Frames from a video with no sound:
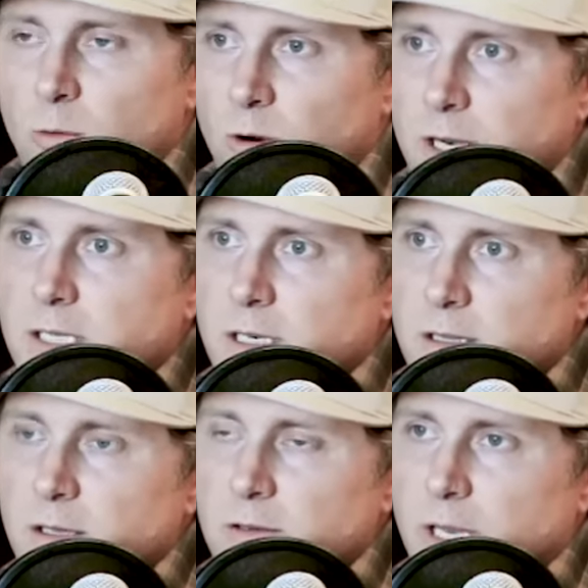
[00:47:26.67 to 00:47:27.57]
when I did it
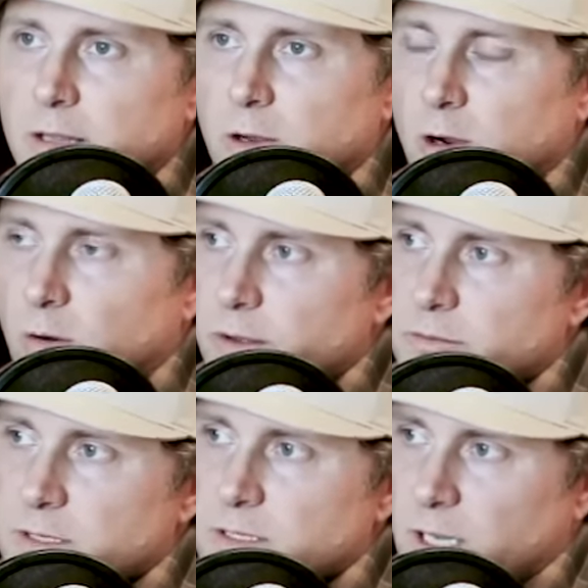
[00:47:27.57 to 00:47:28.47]
the other day, though,
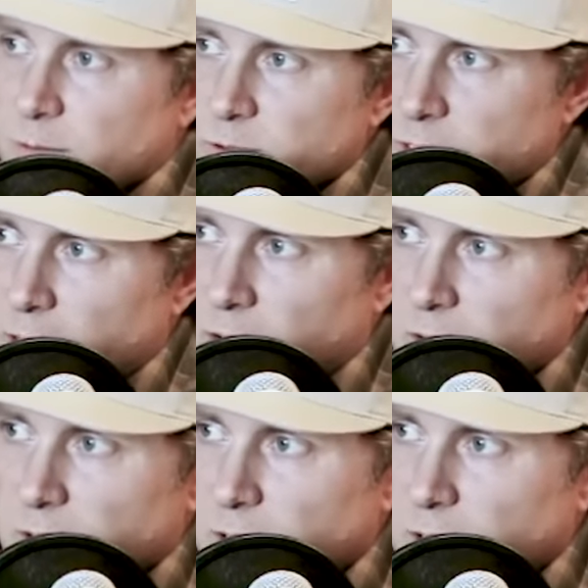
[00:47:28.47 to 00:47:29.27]
the sun was out,